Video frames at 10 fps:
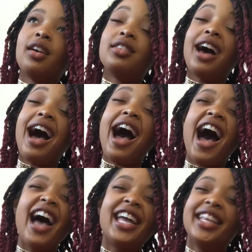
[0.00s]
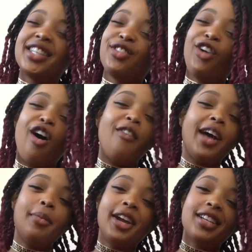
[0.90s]
the highest of all
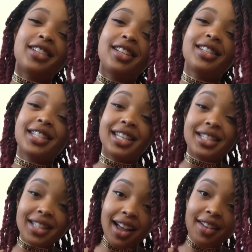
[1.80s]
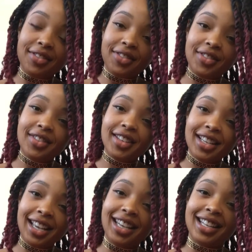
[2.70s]
vibrations is love.
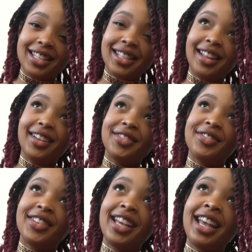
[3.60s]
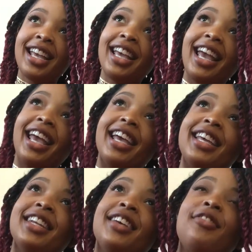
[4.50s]
It is love.
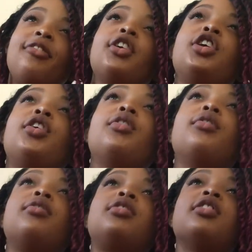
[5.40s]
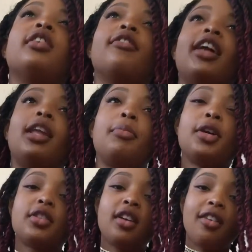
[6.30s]
And for you to develop
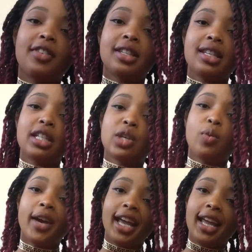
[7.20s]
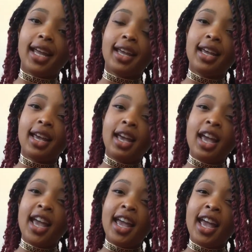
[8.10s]
yourself in such a way
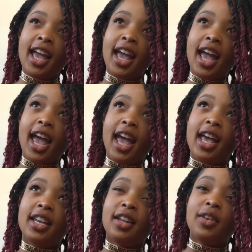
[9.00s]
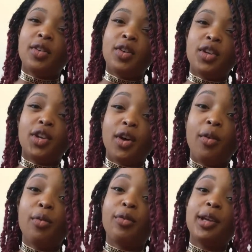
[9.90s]
and,
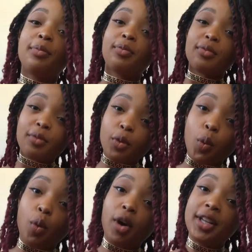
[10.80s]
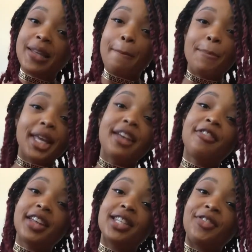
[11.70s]
reap rewards and
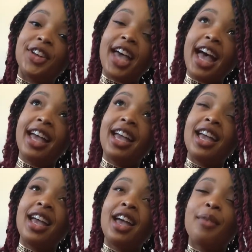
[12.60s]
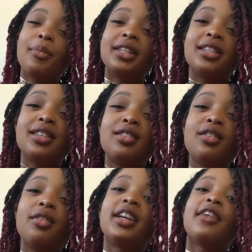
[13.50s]
benefits for that, but
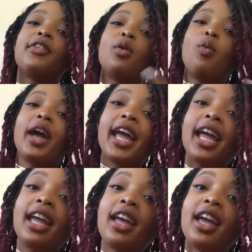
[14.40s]
still give it away,